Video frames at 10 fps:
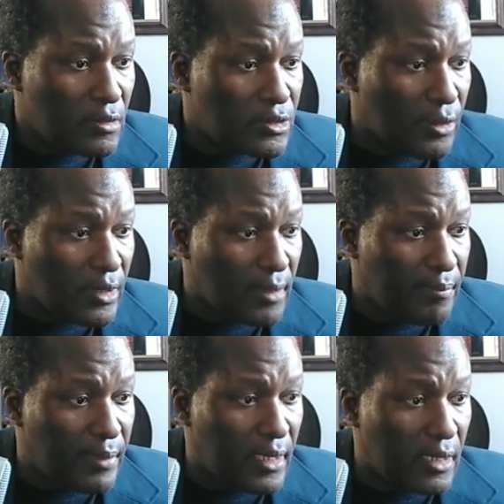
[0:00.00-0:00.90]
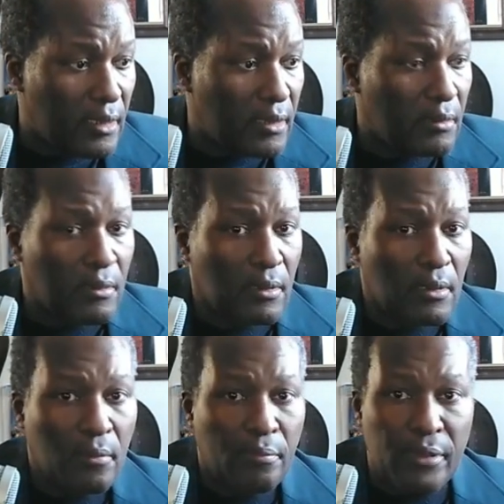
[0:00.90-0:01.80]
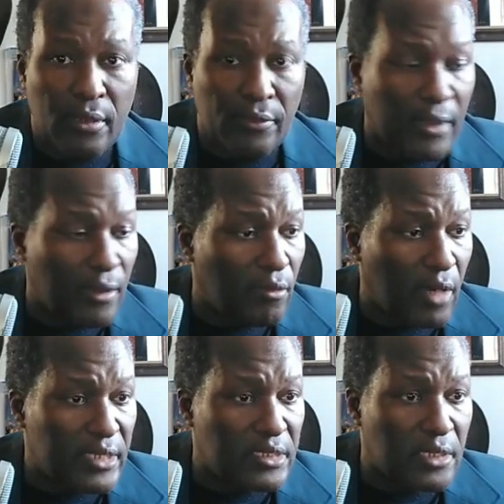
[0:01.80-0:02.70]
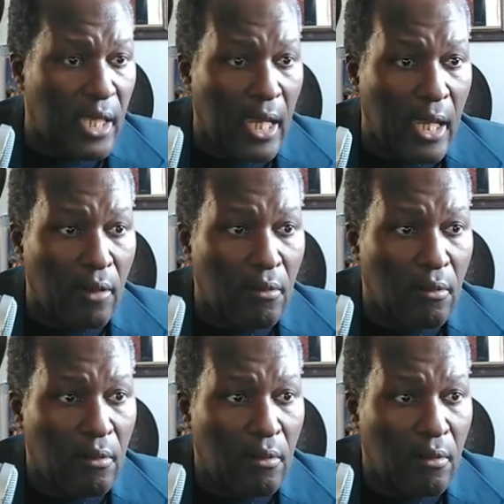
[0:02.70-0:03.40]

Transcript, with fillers: so it can be put on there right now.